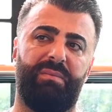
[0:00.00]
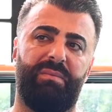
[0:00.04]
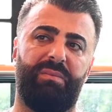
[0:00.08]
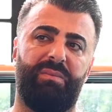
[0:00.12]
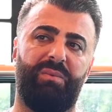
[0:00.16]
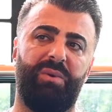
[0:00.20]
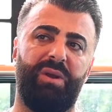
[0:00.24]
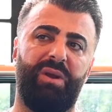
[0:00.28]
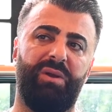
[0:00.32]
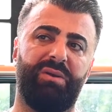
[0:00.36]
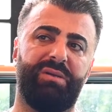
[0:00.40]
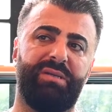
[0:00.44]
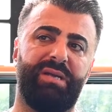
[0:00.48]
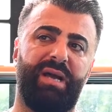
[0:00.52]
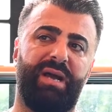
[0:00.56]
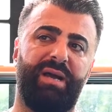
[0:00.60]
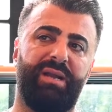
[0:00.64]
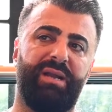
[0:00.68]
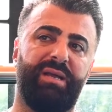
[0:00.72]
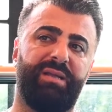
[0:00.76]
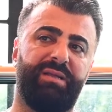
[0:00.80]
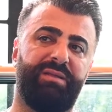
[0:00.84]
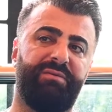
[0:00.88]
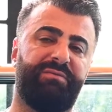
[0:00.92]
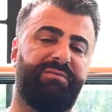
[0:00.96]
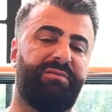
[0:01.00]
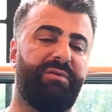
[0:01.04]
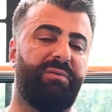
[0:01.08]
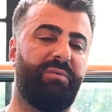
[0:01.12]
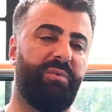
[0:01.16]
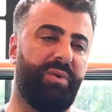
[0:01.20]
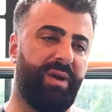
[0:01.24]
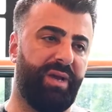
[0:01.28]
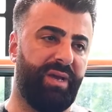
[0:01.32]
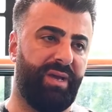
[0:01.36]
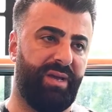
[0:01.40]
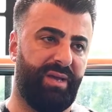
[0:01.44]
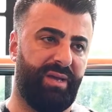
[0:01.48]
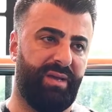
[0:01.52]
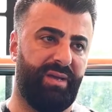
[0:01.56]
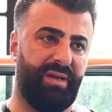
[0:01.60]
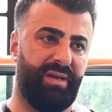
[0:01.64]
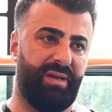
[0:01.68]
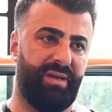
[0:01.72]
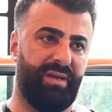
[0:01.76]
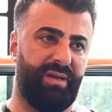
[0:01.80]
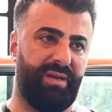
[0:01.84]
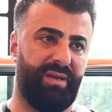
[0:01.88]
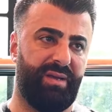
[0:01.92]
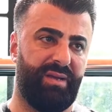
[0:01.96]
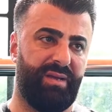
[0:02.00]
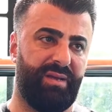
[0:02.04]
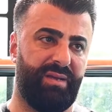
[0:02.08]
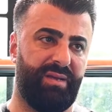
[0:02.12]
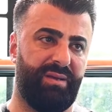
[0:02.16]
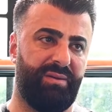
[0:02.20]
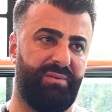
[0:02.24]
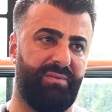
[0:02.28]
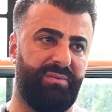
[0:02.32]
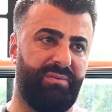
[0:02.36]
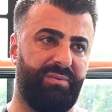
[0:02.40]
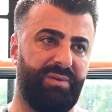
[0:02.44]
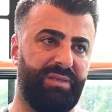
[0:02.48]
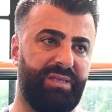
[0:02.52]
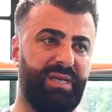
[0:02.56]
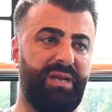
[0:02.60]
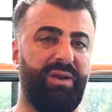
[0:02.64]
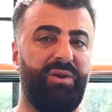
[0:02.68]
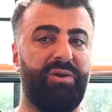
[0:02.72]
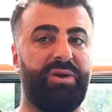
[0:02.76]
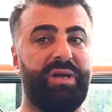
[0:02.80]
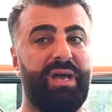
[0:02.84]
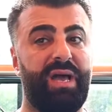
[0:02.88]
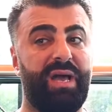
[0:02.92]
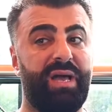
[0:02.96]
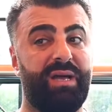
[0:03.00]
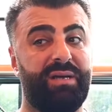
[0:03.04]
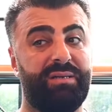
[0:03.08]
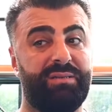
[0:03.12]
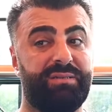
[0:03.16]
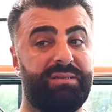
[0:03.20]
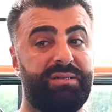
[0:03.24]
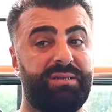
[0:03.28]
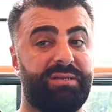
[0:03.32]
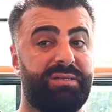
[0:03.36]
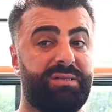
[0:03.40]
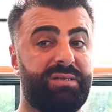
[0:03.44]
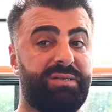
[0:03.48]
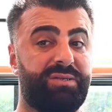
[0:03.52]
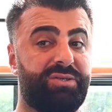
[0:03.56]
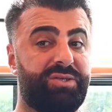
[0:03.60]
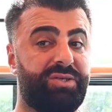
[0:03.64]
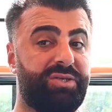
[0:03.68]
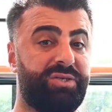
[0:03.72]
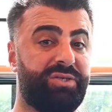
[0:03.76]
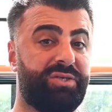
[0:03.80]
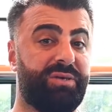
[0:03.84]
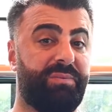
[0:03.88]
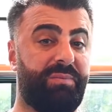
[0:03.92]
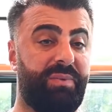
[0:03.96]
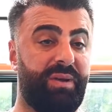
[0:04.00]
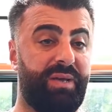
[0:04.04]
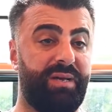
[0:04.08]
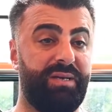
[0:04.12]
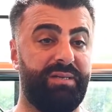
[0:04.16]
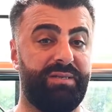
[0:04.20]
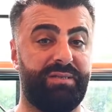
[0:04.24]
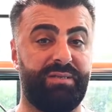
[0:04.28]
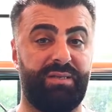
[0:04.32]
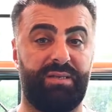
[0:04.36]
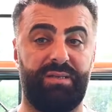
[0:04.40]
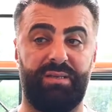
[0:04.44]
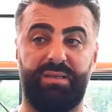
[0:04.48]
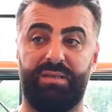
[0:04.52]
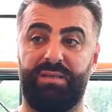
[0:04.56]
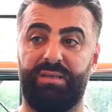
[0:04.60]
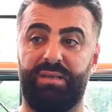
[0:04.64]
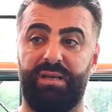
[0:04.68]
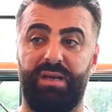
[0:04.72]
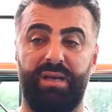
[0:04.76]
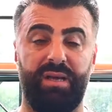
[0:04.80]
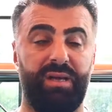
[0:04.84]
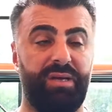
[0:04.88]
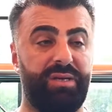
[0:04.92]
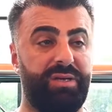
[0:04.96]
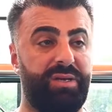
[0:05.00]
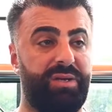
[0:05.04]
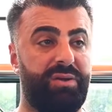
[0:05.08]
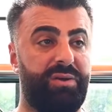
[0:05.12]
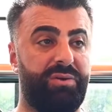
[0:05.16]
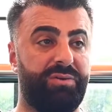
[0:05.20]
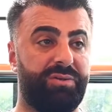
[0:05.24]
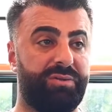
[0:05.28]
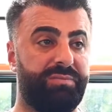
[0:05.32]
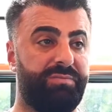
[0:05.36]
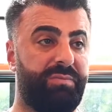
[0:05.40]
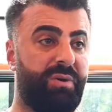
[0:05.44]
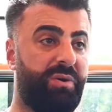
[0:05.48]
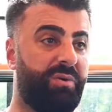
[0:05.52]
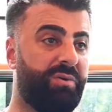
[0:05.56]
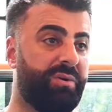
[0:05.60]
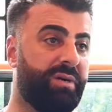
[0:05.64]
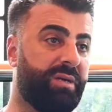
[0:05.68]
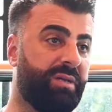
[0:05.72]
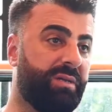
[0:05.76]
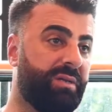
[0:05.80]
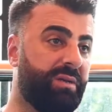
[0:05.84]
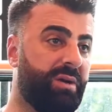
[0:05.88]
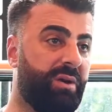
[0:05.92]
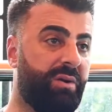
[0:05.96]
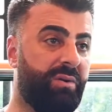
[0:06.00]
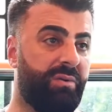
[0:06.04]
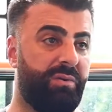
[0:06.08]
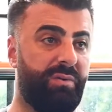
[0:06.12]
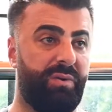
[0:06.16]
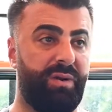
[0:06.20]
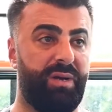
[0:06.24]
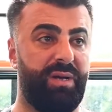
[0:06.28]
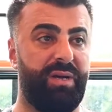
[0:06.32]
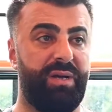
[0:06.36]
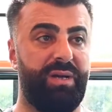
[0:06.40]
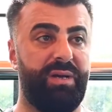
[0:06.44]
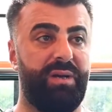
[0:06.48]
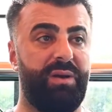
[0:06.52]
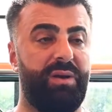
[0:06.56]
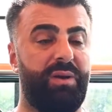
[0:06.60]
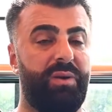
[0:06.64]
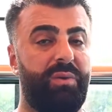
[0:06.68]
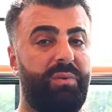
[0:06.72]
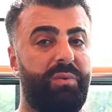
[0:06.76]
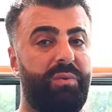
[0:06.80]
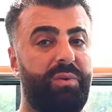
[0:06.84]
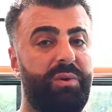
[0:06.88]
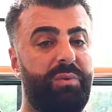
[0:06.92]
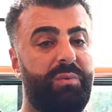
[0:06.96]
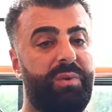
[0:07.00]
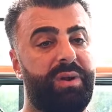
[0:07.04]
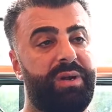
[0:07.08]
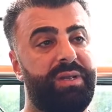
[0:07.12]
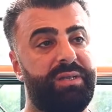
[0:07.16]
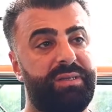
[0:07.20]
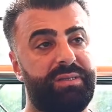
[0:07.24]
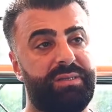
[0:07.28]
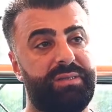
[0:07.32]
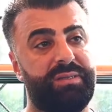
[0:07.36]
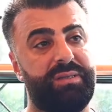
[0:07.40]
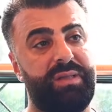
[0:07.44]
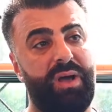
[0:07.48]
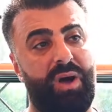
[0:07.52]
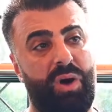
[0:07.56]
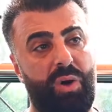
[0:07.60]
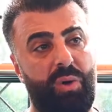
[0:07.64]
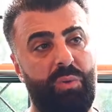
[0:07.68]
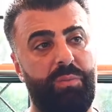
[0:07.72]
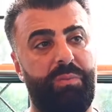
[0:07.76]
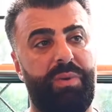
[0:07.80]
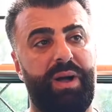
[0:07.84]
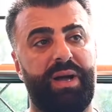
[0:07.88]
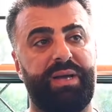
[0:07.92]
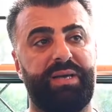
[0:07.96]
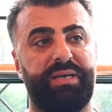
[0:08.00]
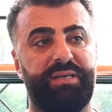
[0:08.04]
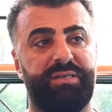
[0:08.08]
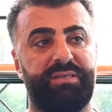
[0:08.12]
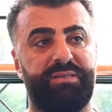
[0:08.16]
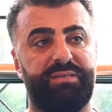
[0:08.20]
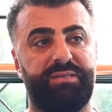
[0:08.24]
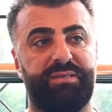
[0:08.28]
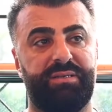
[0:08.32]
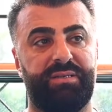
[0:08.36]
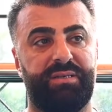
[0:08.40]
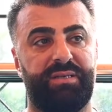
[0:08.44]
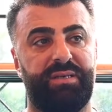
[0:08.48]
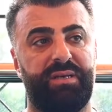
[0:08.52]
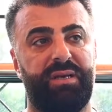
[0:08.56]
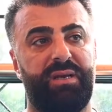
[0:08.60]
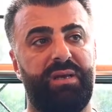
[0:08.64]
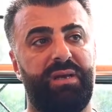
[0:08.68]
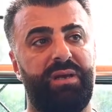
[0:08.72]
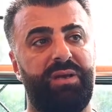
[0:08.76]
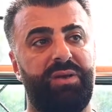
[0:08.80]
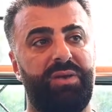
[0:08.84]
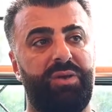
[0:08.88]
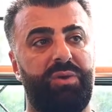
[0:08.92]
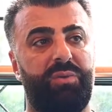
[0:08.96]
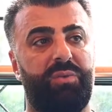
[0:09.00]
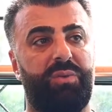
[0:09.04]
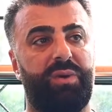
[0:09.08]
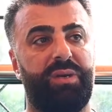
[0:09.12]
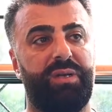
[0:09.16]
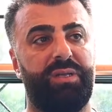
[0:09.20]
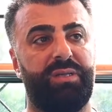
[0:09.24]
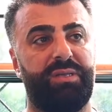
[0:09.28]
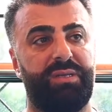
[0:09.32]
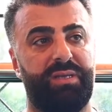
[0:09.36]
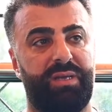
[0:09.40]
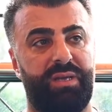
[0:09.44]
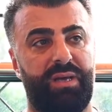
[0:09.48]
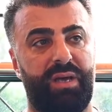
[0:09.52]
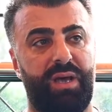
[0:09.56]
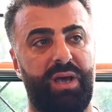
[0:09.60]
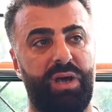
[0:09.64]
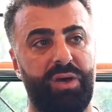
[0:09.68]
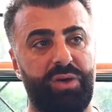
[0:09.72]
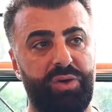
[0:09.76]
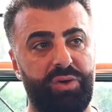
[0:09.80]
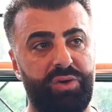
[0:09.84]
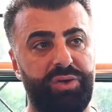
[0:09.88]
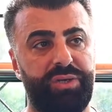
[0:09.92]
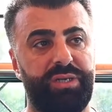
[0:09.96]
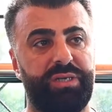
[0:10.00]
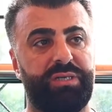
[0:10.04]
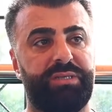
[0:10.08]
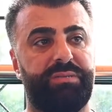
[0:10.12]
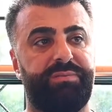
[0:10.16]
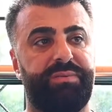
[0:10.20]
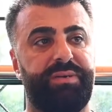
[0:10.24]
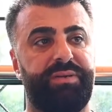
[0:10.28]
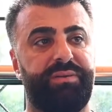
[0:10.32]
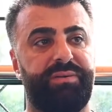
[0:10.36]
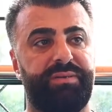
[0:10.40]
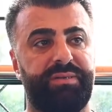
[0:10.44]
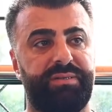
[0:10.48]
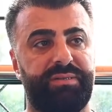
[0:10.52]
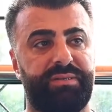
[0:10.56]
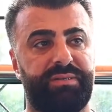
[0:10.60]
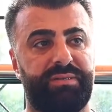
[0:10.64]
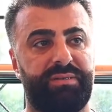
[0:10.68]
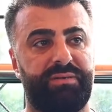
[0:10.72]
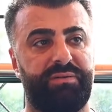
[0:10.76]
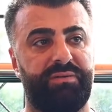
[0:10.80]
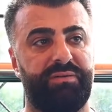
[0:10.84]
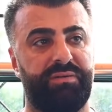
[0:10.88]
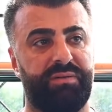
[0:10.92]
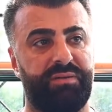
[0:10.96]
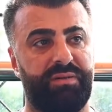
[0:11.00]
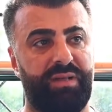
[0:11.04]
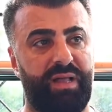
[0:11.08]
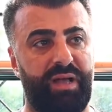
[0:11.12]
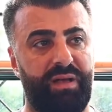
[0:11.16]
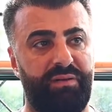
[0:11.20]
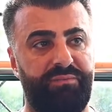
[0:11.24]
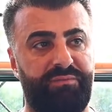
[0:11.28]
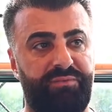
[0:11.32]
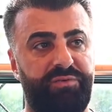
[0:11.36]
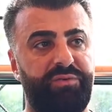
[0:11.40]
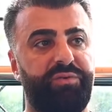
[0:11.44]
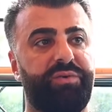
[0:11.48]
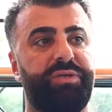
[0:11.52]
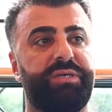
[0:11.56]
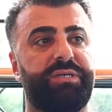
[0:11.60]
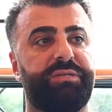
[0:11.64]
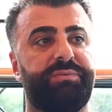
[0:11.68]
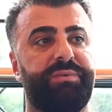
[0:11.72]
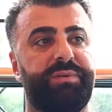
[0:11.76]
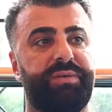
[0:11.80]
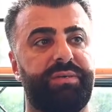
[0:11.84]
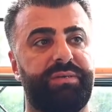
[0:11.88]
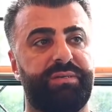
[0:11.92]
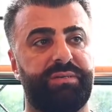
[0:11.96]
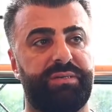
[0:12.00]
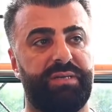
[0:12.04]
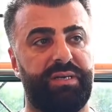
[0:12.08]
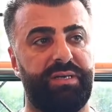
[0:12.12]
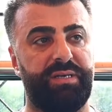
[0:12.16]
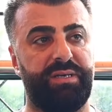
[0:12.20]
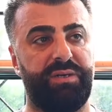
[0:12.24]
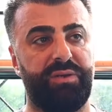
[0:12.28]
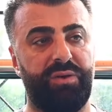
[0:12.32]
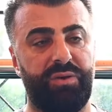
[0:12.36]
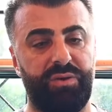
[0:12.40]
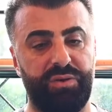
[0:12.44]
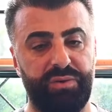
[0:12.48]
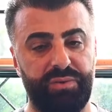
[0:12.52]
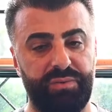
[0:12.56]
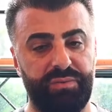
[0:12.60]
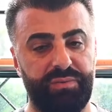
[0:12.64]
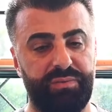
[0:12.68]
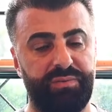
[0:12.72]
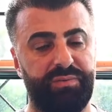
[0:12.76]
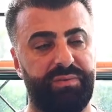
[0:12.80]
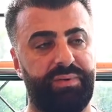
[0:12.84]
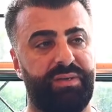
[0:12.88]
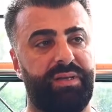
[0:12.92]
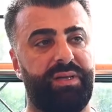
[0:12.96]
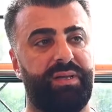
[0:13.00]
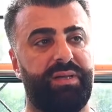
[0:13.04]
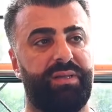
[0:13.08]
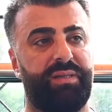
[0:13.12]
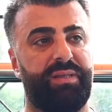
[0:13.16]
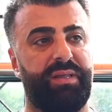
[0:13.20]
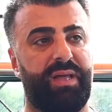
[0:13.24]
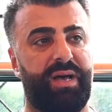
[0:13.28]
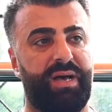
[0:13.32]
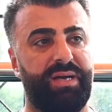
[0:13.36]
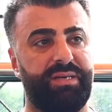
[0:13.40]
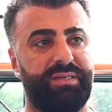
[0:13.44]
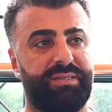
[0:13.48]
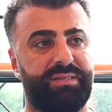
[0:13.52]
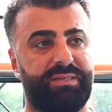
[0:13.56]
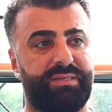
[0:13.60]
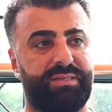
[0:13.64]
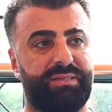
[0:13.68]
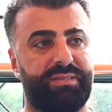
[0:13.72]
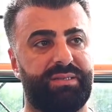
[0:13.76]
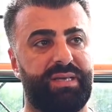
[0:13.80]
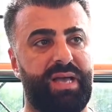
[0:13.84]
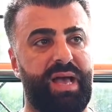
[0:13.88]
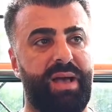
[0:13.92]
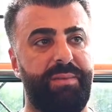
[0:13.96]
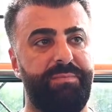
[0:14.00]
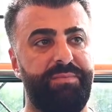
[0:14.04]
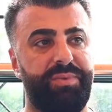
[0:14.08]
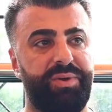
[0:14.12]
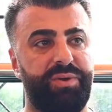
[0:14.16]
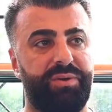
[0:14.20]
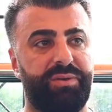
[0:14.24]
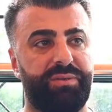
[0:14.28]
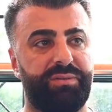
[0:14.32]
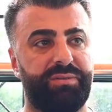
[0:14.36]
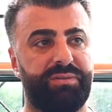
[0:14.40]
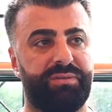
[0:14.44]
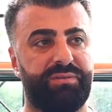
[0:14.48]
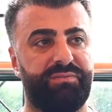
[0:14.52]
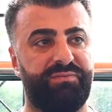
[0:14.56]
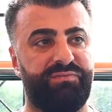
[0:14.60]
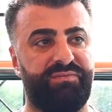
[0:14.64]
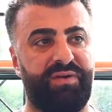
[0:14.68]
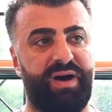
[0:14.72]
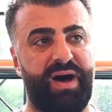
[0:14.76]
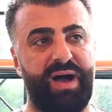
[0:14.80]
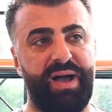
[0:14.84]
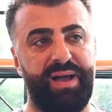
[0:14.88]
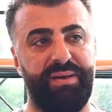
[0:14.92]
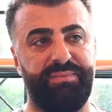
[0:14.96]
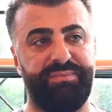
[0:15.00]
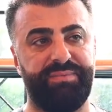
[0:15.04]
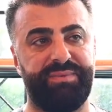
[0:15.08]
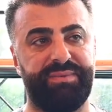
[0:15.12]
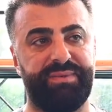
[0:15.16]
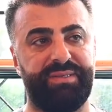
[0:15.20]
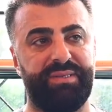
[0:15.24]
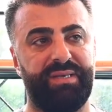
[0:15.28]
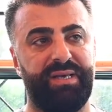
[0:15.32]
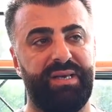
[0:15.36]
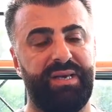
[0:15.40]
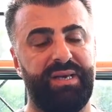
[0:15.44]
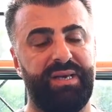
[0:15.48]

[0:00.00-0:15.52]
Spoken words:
looked at it in a different way. We didn't look at it as just a shisha place and smoke and go. We wanted the whole package. You wanted a good experience, like food experience, like nice ambience, vibes,